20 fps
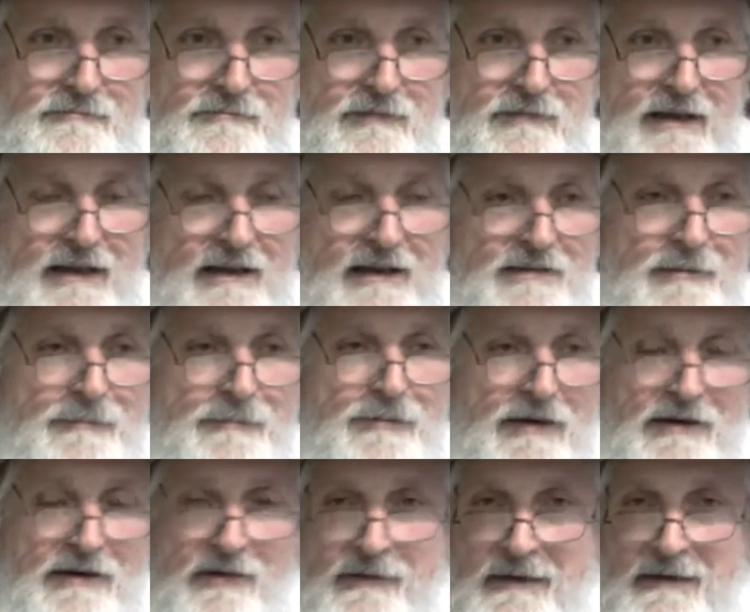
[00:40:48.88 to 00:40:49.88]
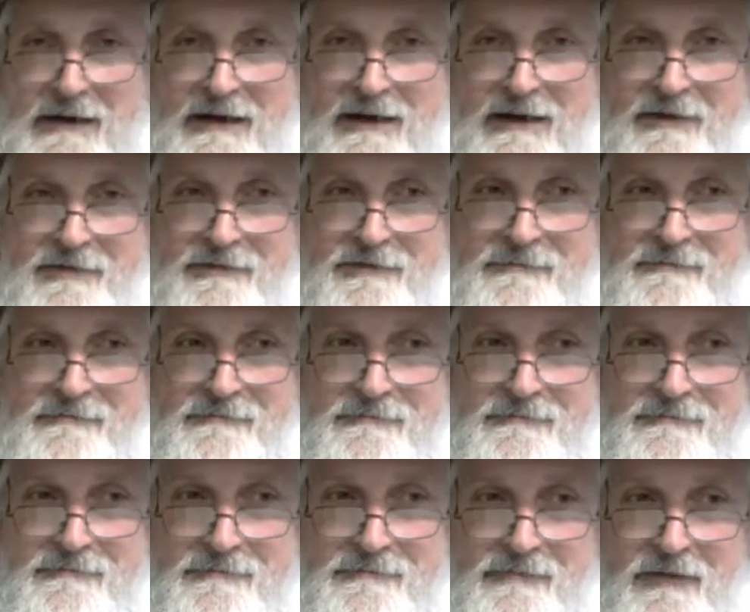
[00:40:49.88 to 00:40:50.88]
It has to be put into the ground.
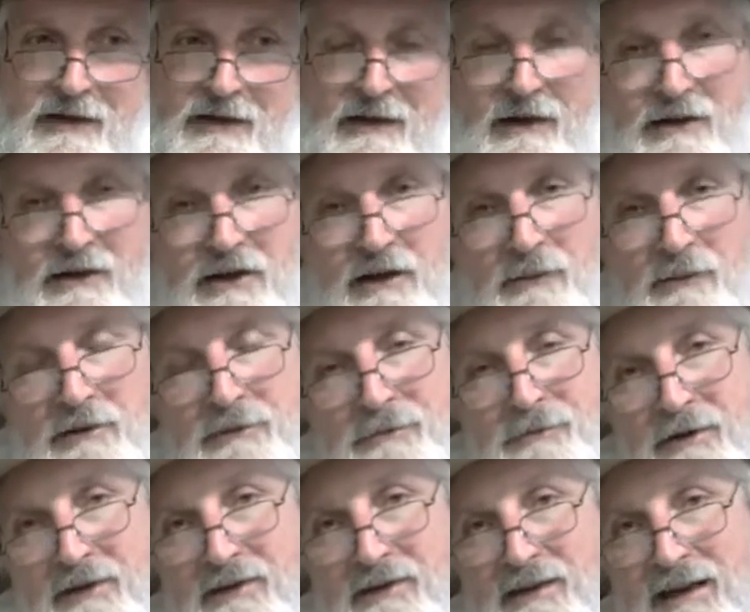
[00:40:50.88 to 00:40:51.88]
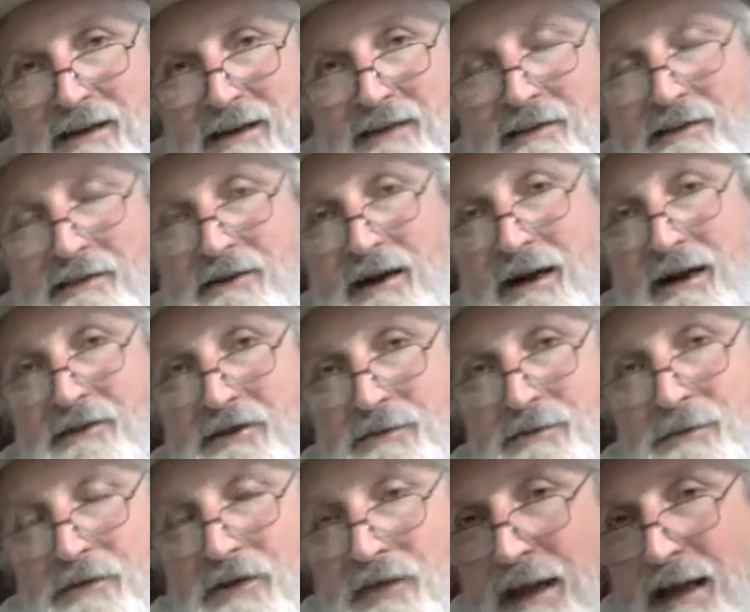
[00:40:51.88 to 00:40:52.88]
You know, when you put a seed into the ground, you're
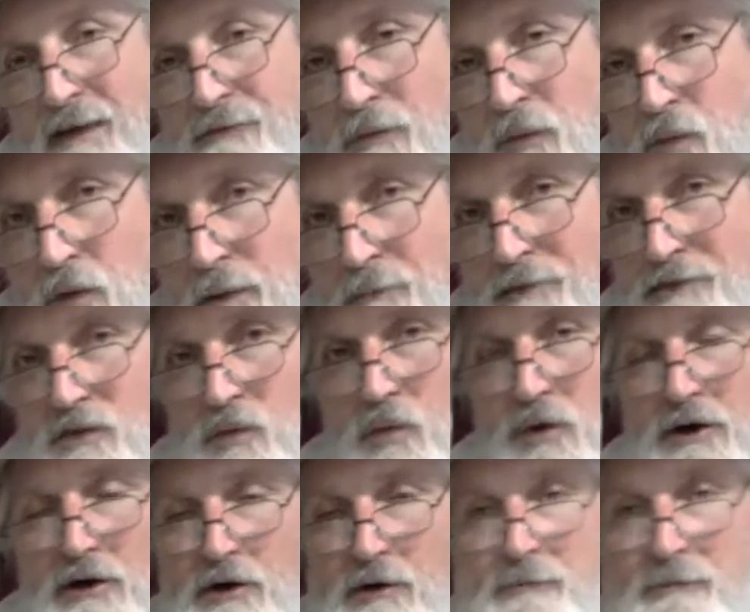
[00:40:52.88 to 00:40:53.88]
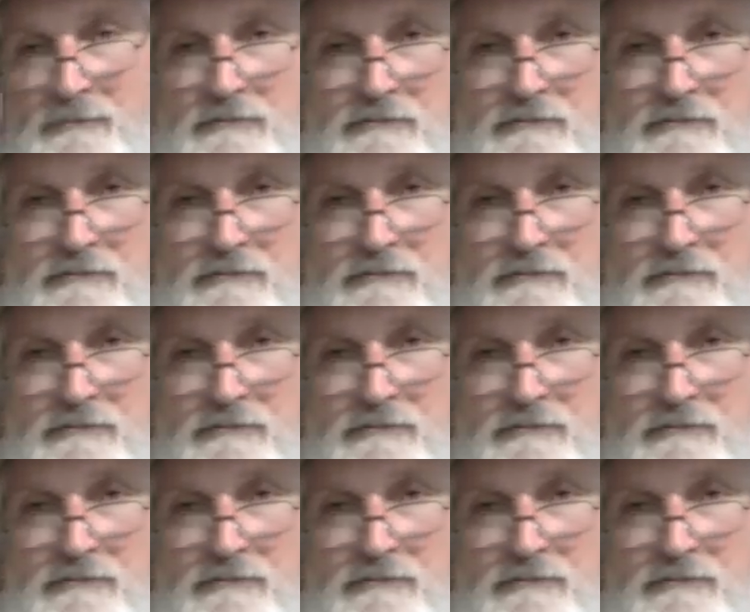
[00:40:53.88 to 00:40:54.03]
supposed to think of a woman's womb.